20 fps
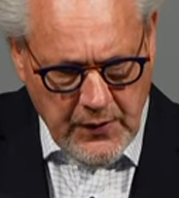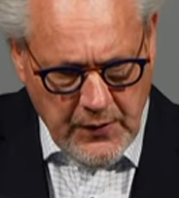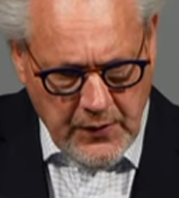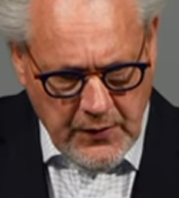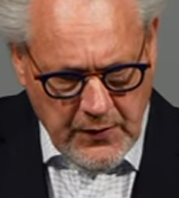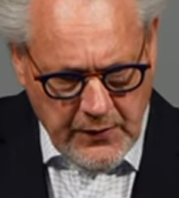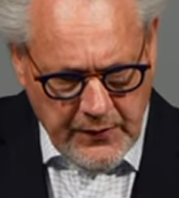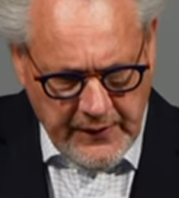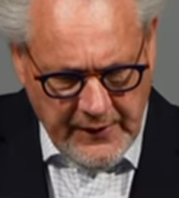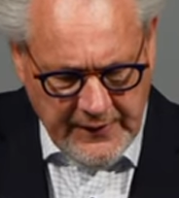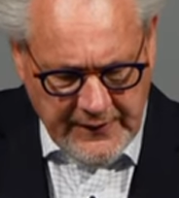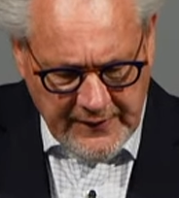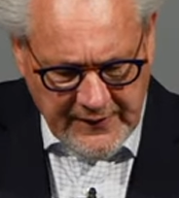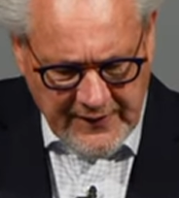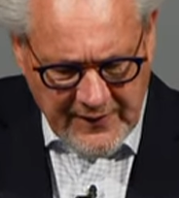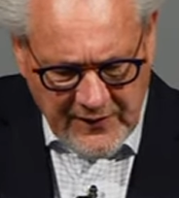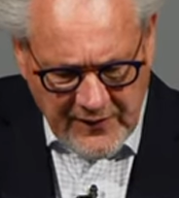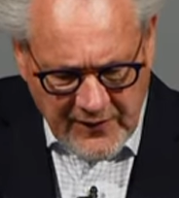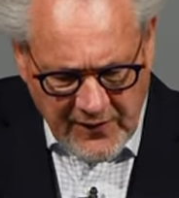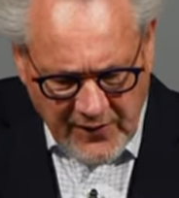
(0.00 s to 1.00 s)
that it
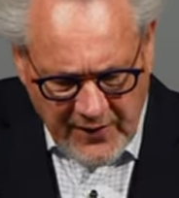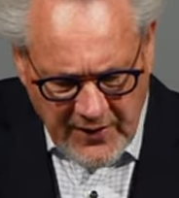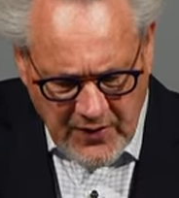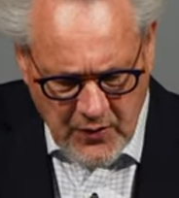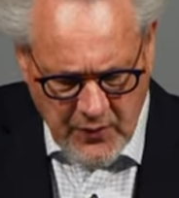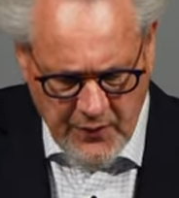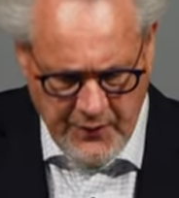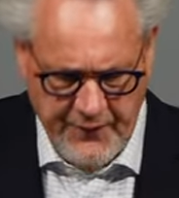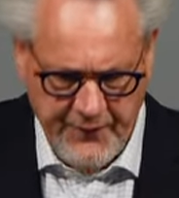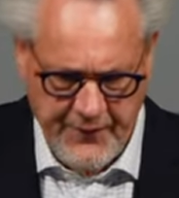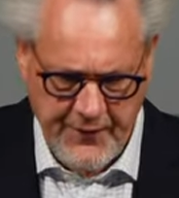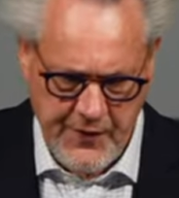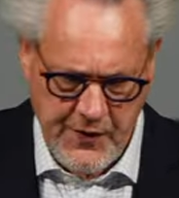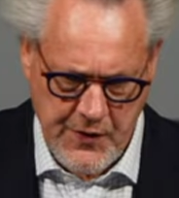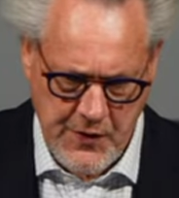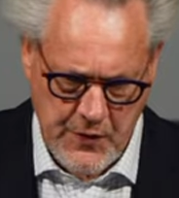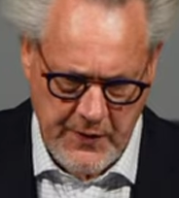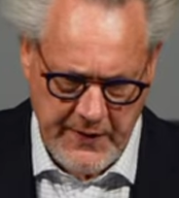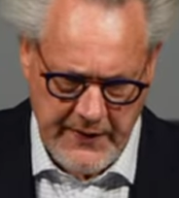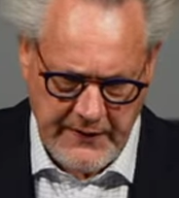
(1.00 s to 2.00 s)
is real for
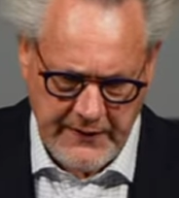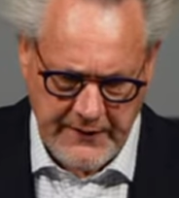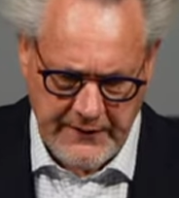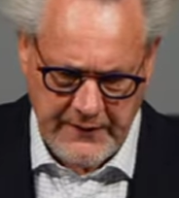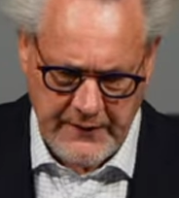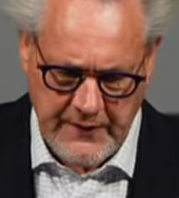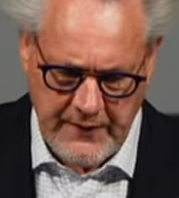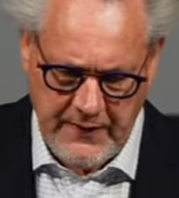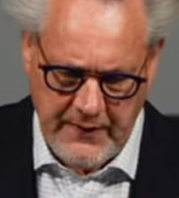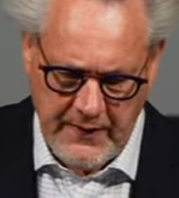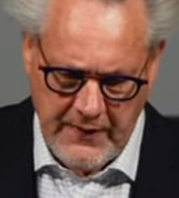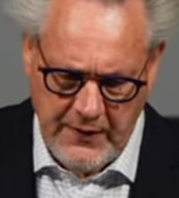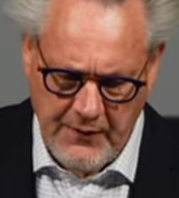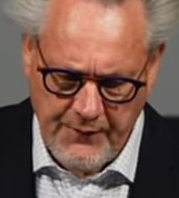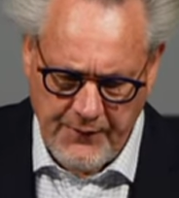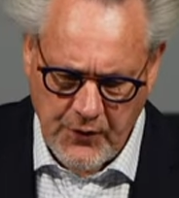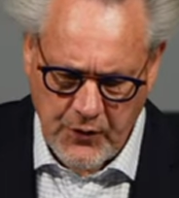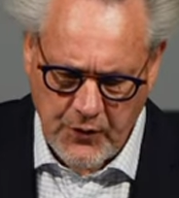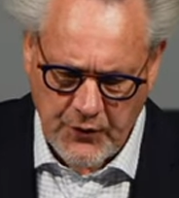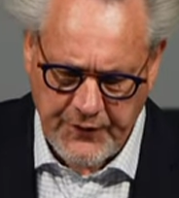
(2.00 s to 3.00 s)
you in the
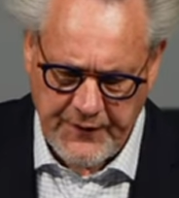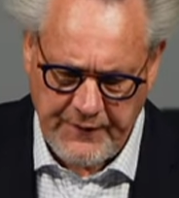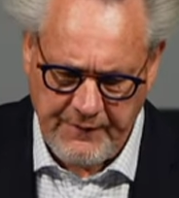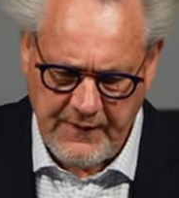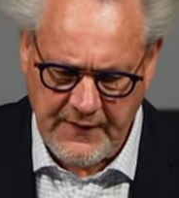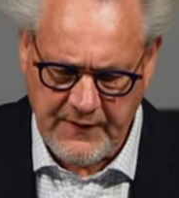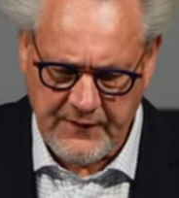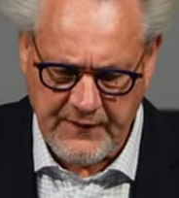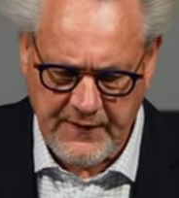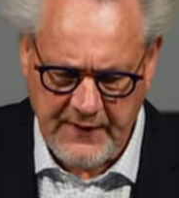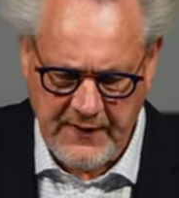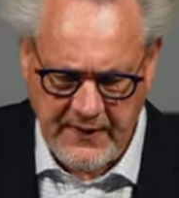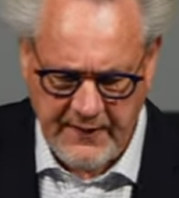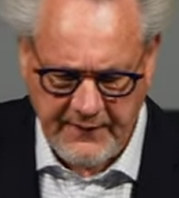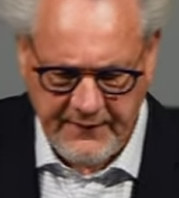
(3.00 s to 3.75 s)
world in which we live.